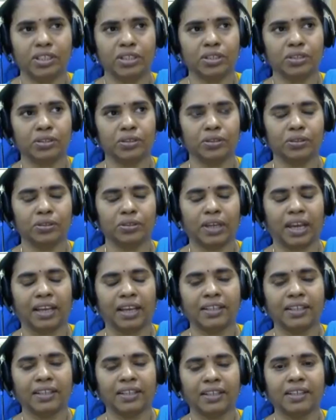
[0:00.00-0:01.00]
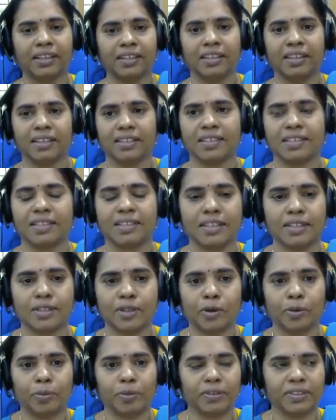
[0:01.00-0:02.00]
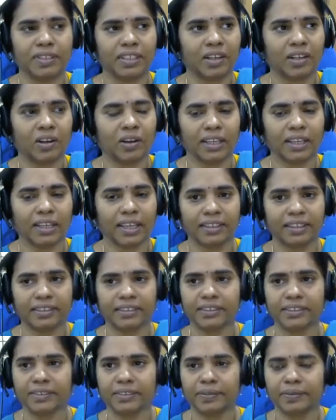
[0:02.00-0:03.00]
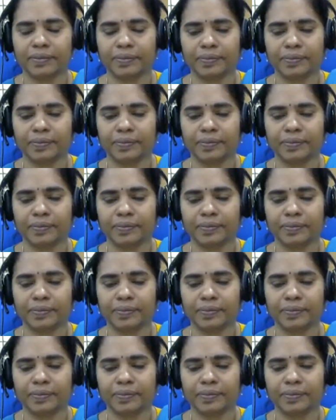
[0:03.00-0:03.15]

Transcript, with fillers: to anchor the existing slope using rock anchors.